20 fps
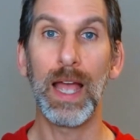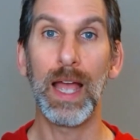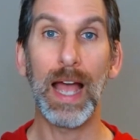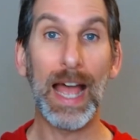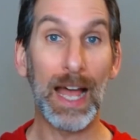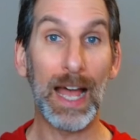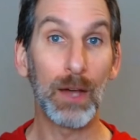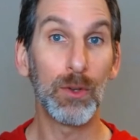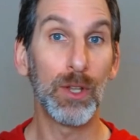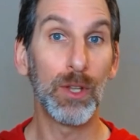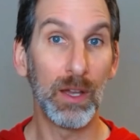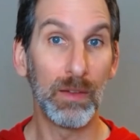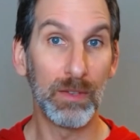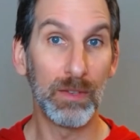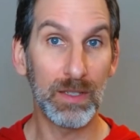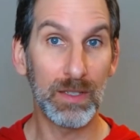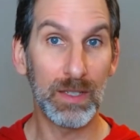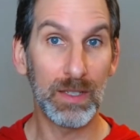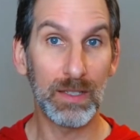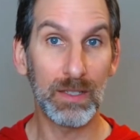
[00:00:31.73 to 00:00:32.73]
our
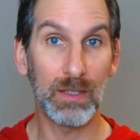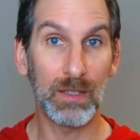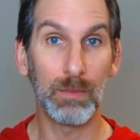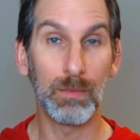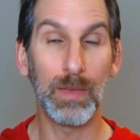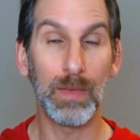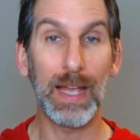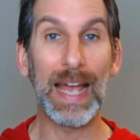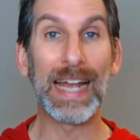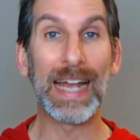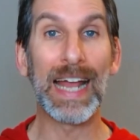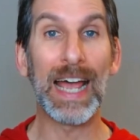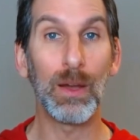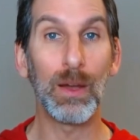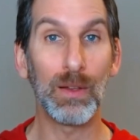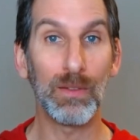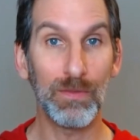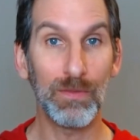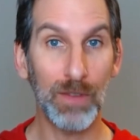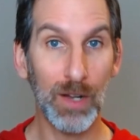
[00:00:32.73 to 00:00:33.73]
nervous system and how
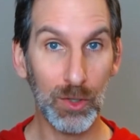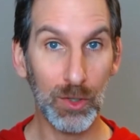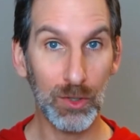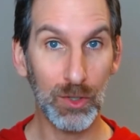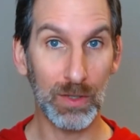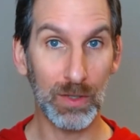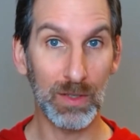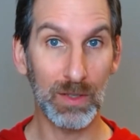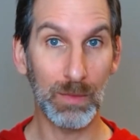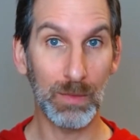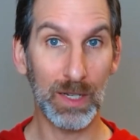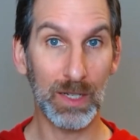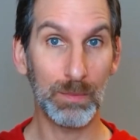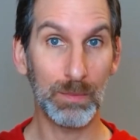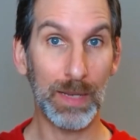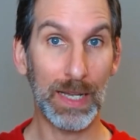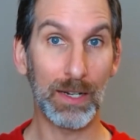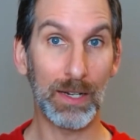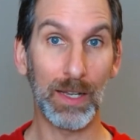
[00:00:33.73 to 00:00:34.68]
it functions much better.